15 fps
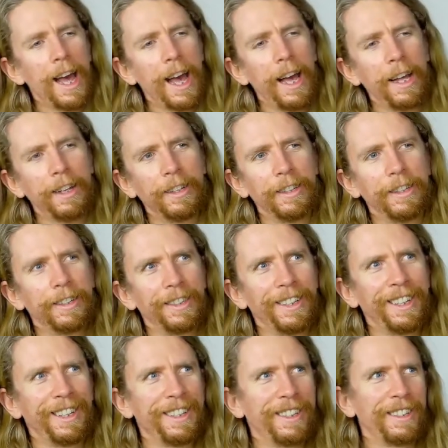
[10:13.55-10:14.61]
and
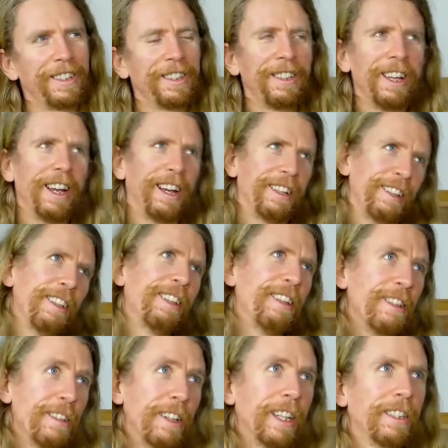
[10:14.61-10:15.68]
it's yeah,
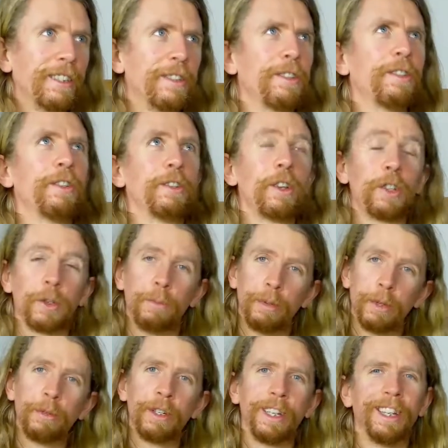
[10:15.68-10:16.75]
it's like this, such
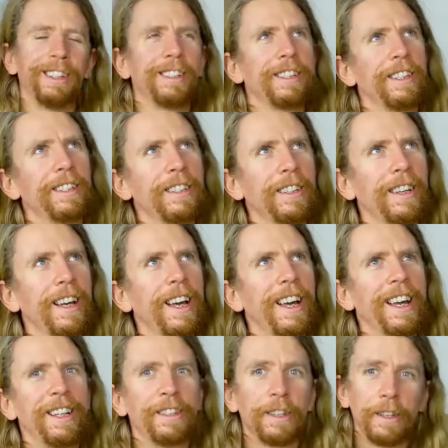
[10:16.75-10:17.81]
beauty and it's it's
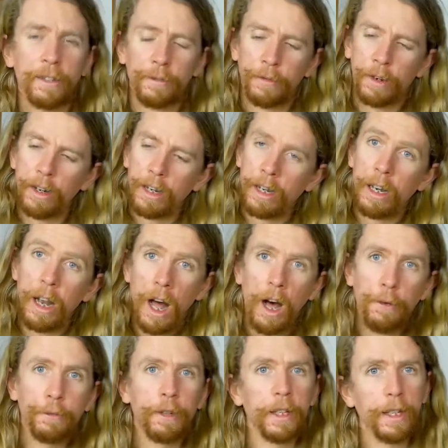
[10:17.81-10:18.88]
it's it's very
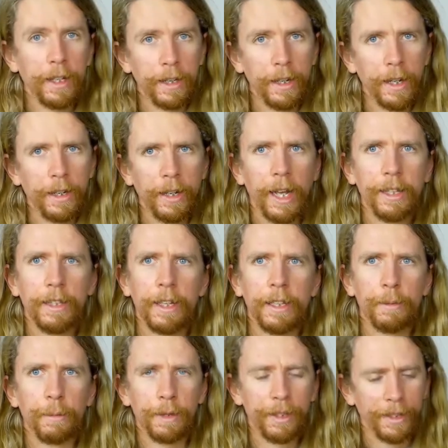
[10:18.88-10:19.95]
lofty in, in that
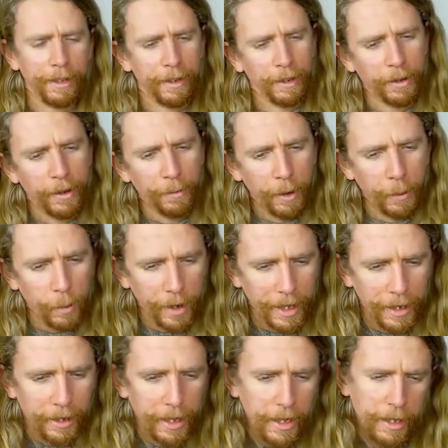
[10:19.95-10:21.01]
sense. But the, there's something
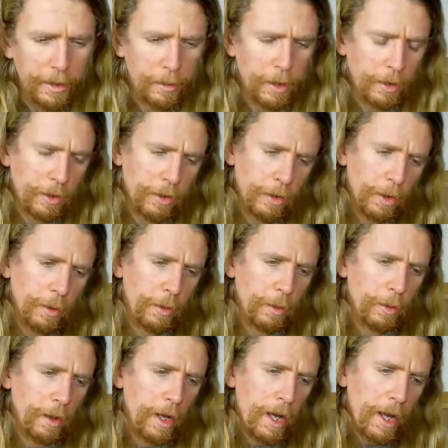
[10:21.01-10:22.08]
within this which is
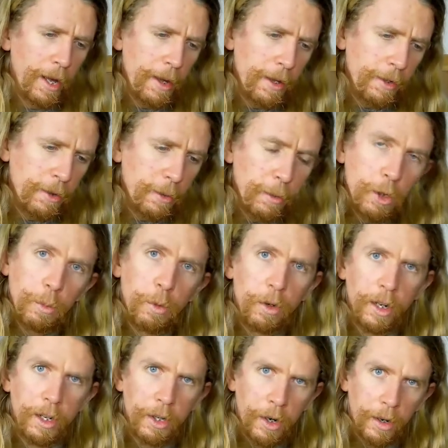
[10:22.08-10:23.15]
so so much
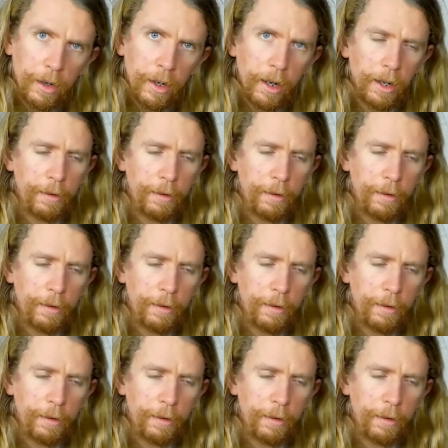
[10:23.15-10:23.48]
more eternal.